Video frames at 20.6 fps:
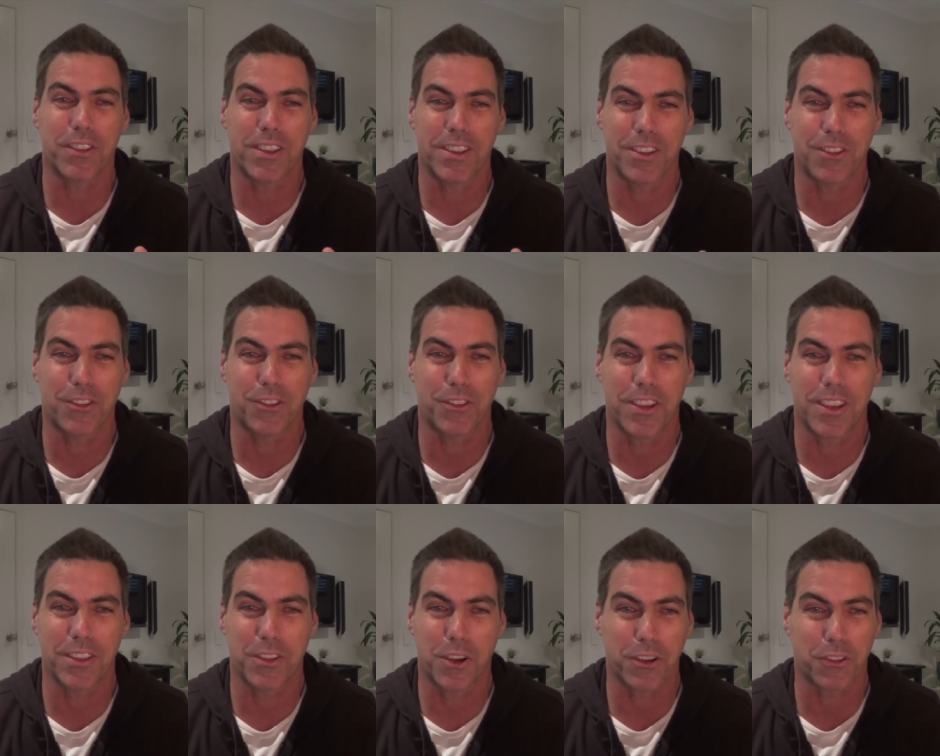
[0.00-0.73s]
and then you
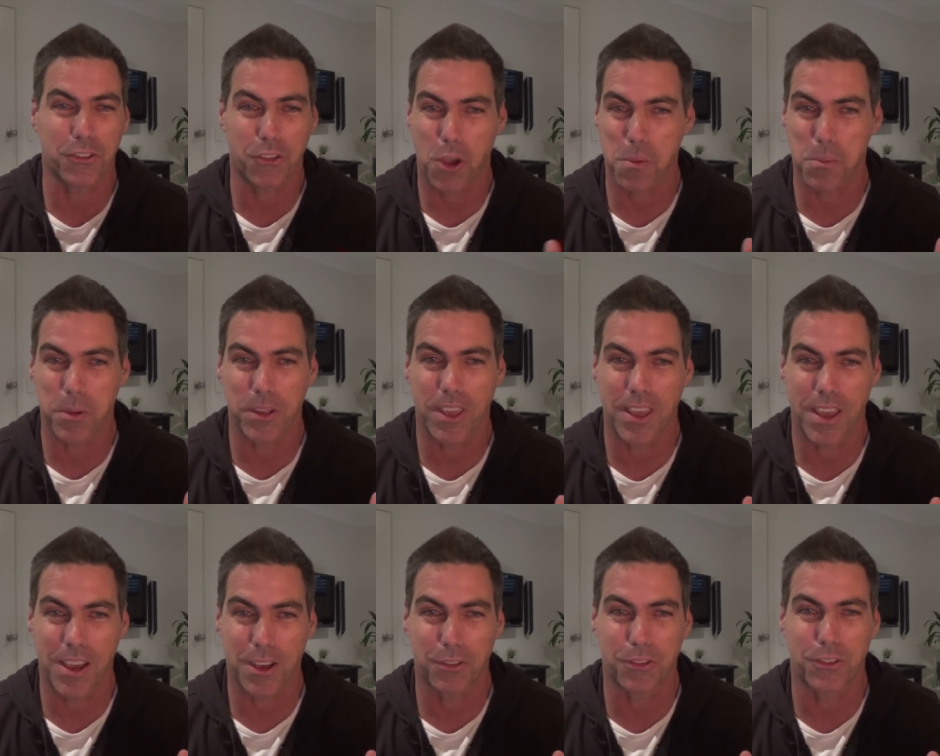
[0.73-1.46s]
see like Simon
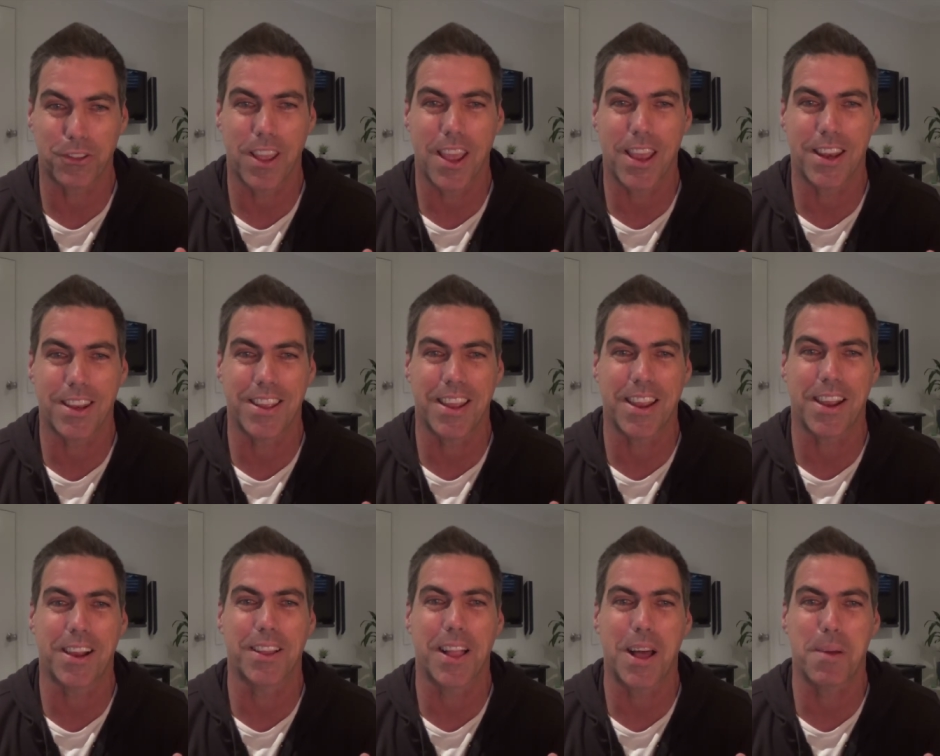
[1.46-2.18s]
Cowell standing
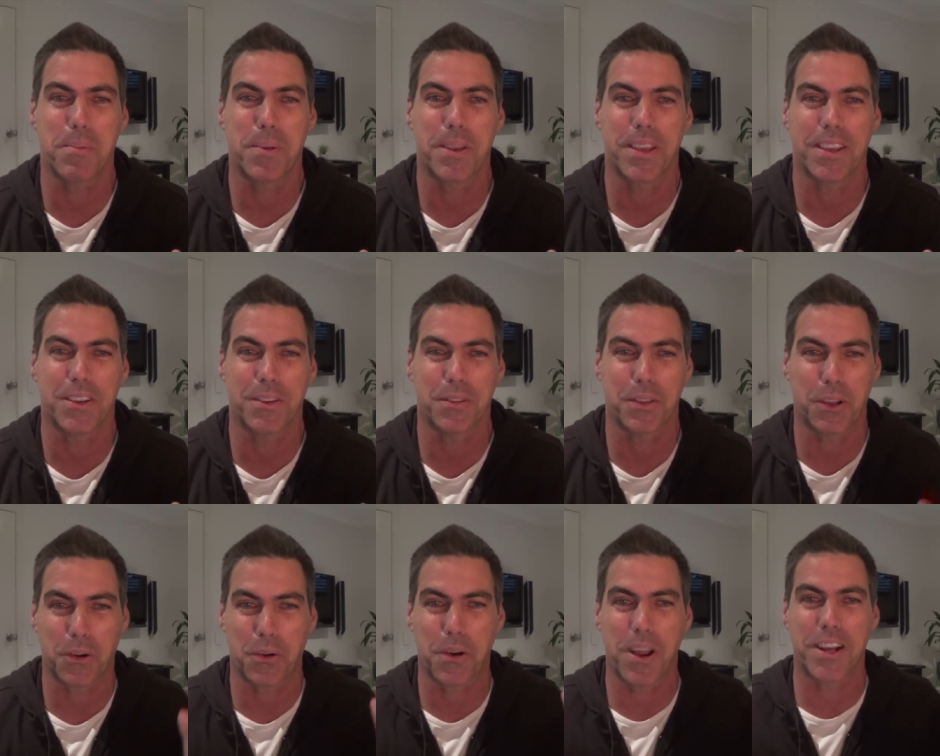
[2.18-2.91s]
and clapping
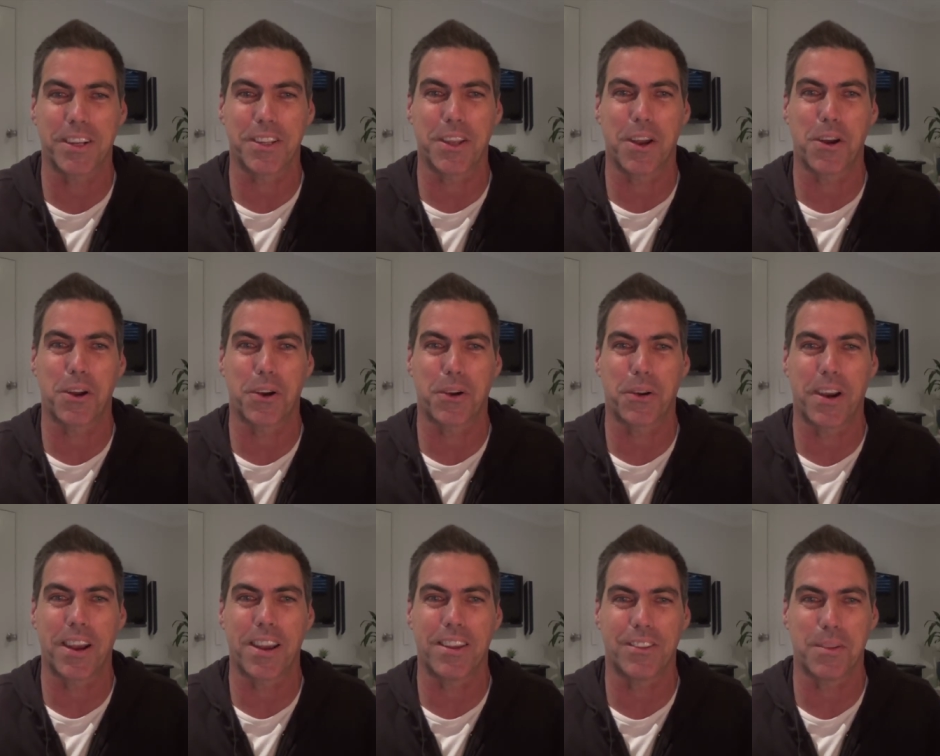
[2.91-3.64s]
and the crowd going
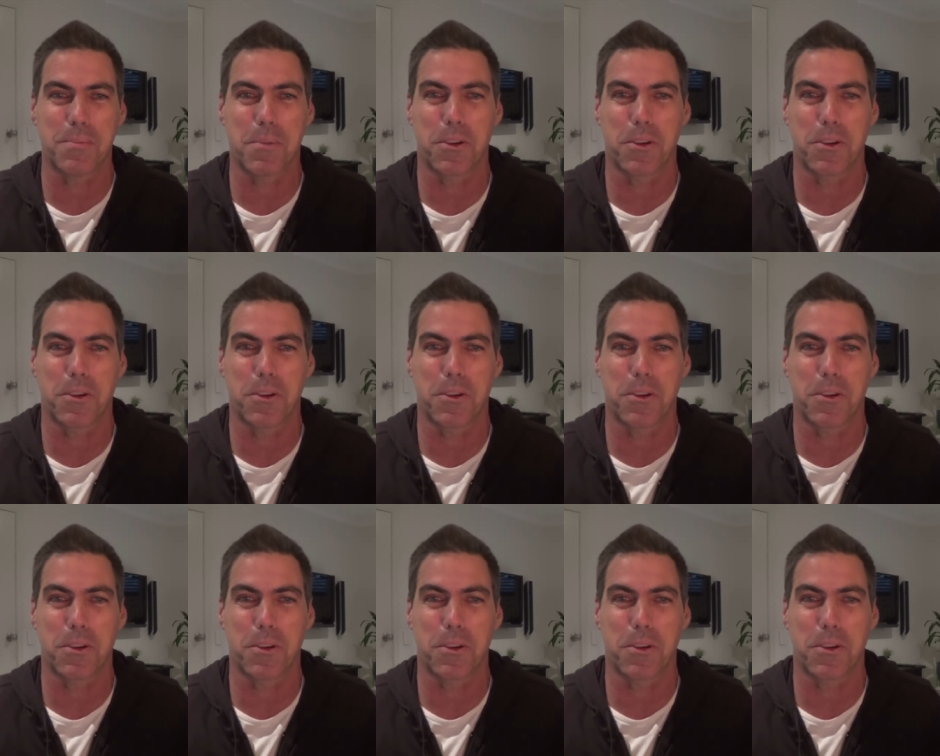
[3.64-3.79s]
crazy?